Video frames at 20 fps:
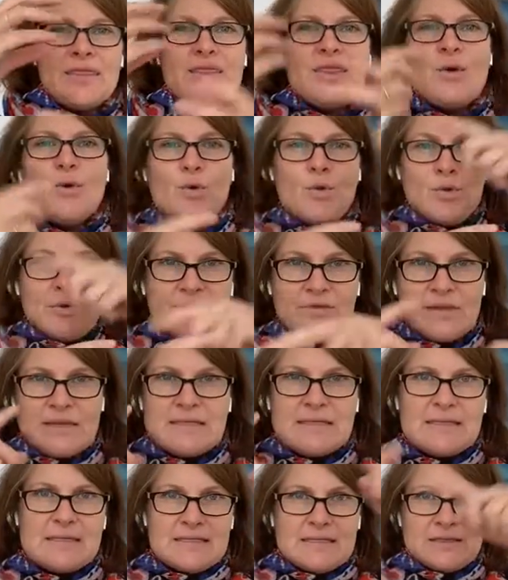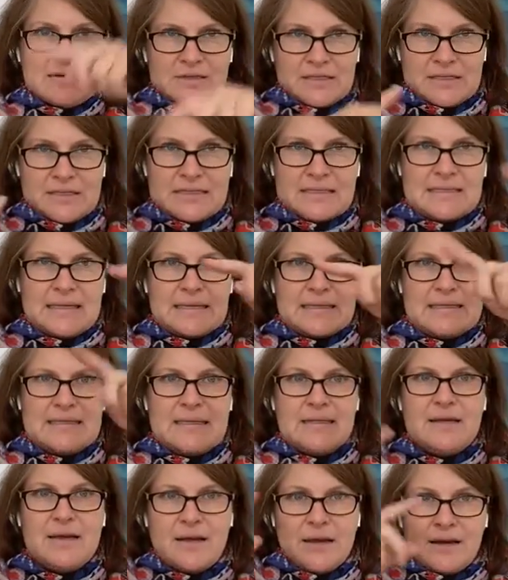all of these things are
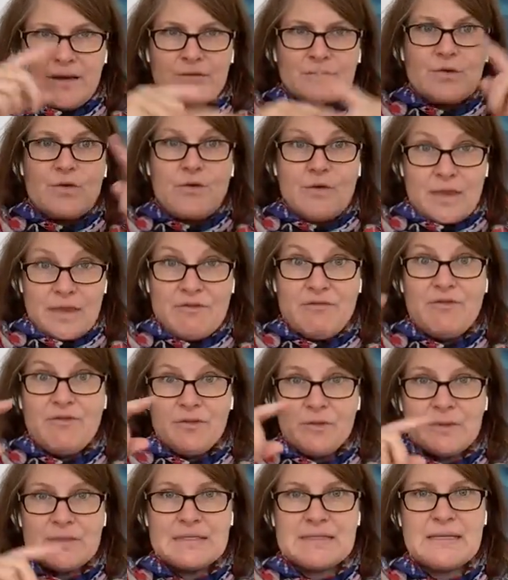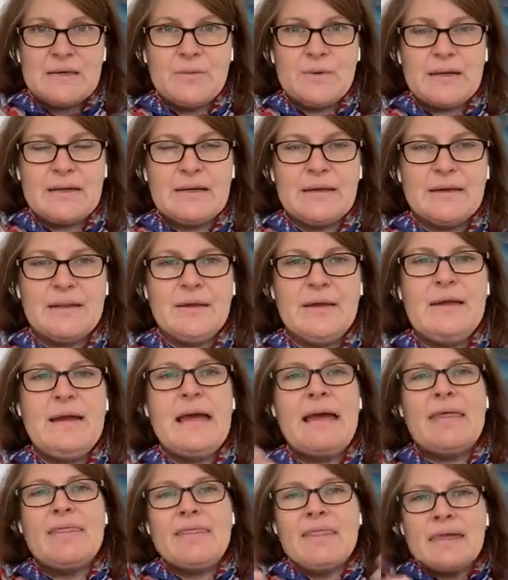intersecting, are influencing one another,
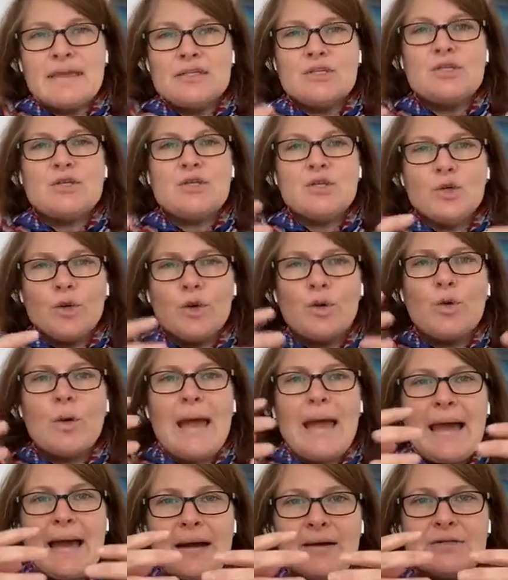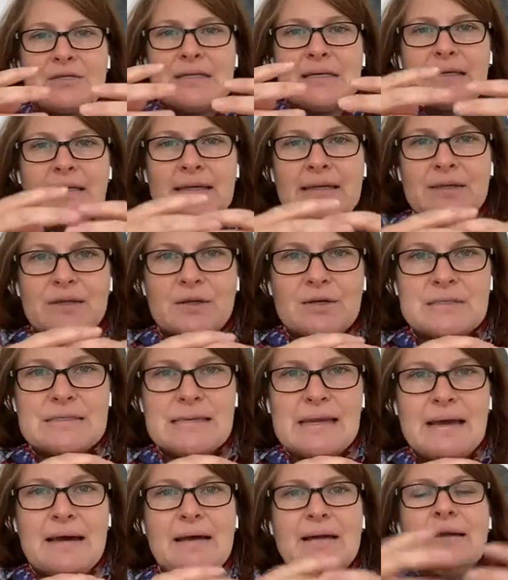and then to know how to clear those
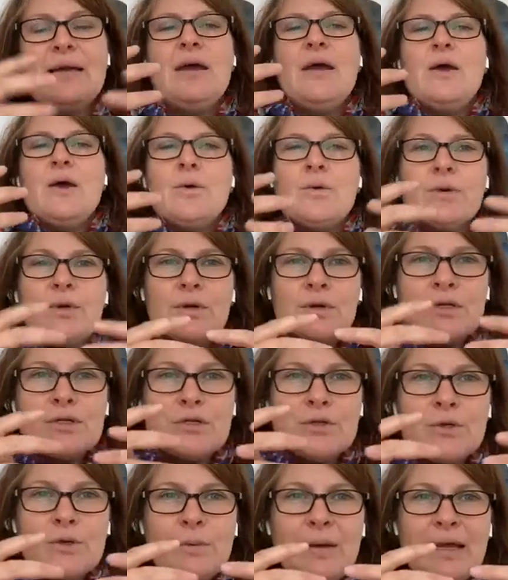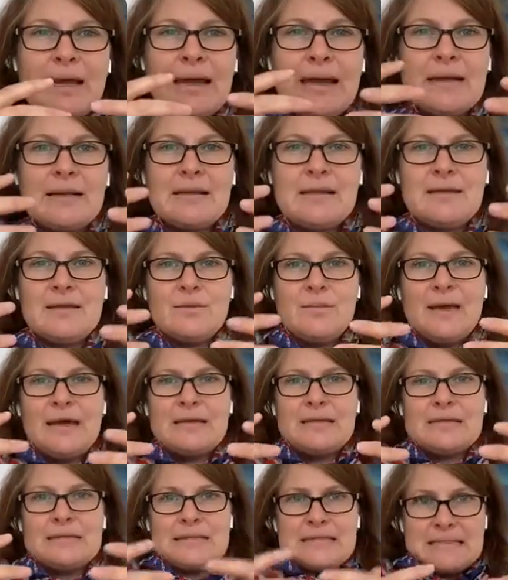out. We're not going to talk about how to clear them
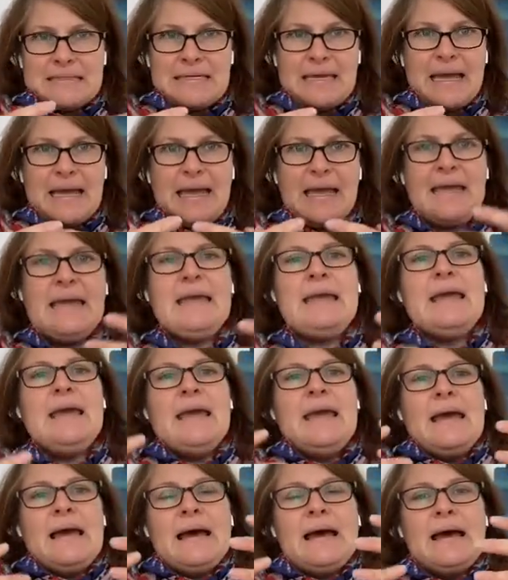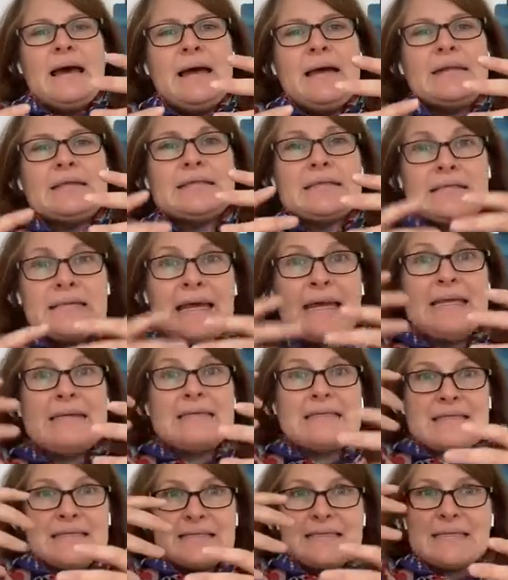out today. Today,
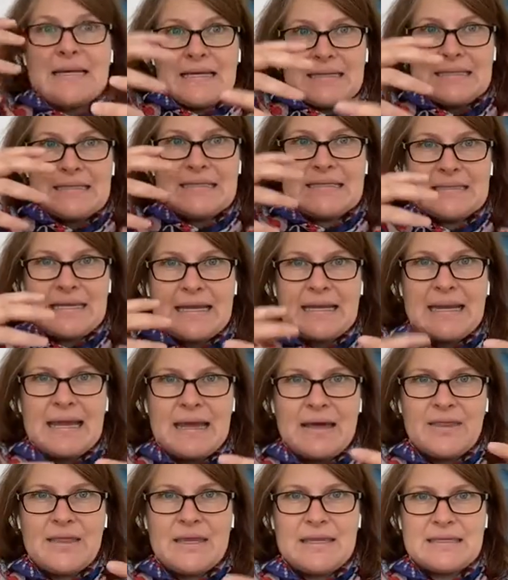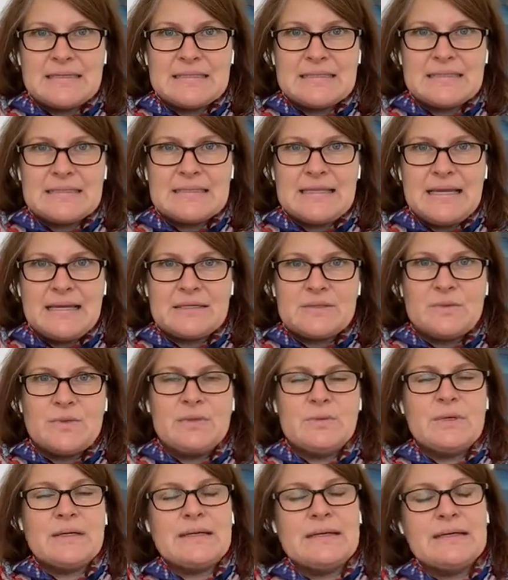it's just understanding how they intersect
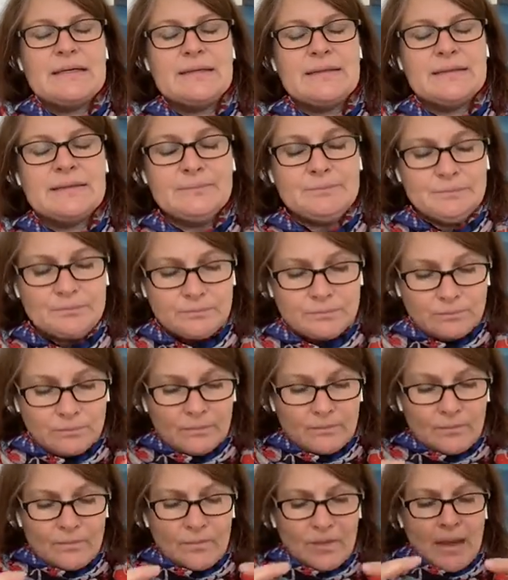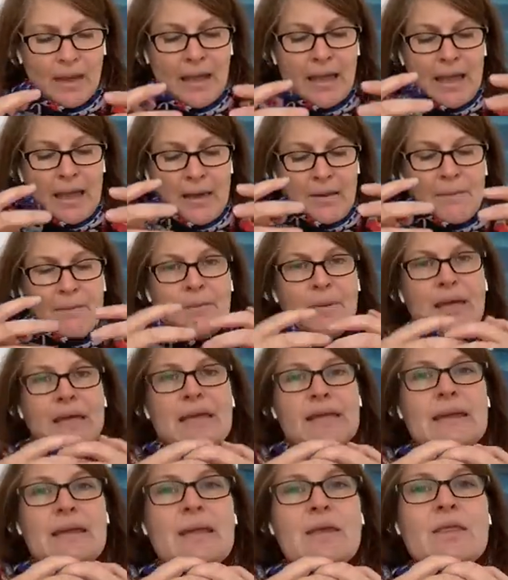with one another.
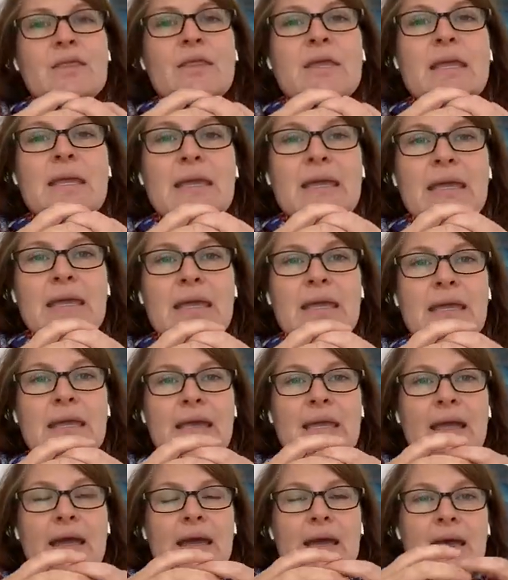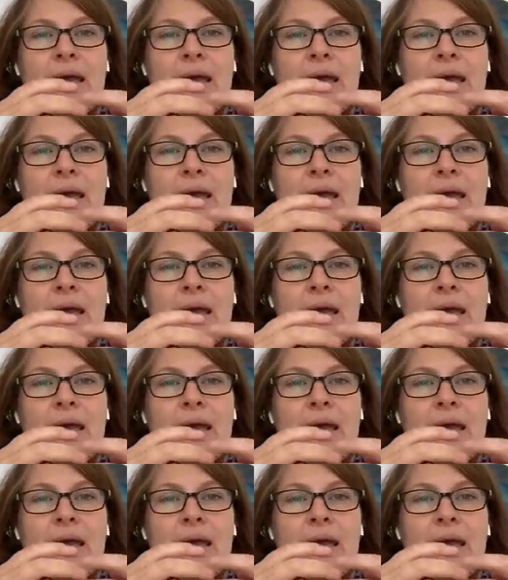But I